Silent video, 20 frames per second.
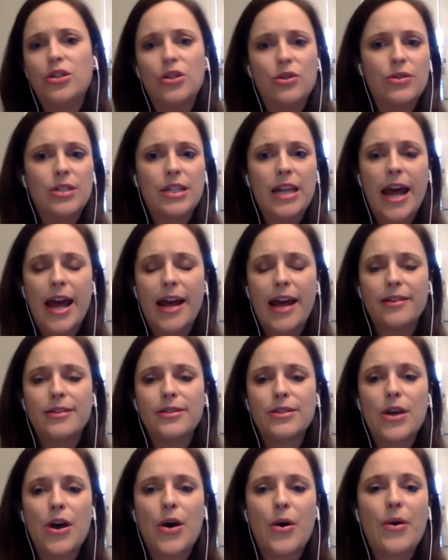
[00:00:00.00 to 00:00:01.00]
today?
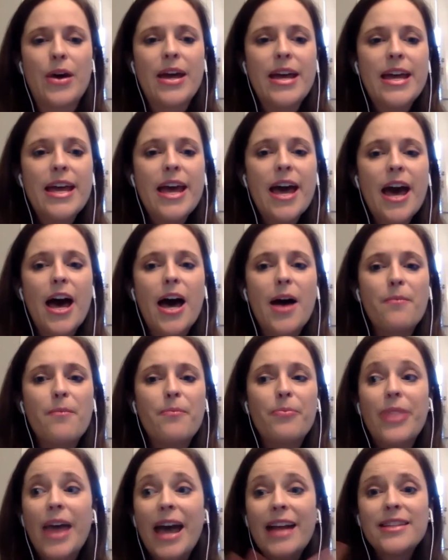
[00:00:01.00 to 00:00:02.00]
So
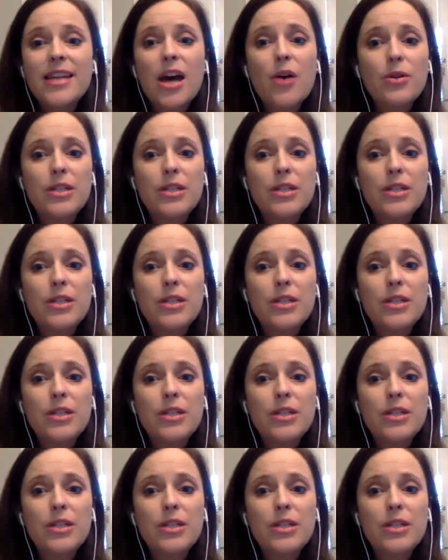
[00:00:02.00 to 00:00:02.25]
that's how